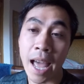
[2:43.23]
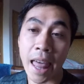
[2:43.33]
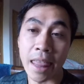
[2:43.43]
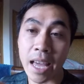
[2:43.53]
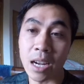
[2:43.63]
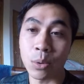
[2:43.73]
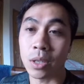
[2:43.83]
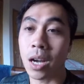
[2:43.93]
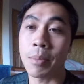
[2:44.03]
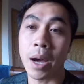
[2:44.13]
and then it
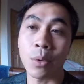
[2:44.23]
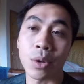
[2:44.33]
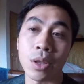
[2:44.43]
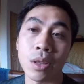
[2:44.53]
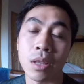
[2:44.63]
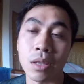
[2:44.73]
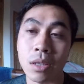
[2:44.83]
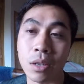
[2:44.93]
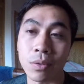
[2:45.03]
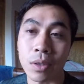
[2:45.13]
would come out with these
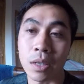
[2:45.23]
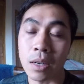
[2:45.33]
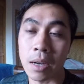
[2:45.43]
different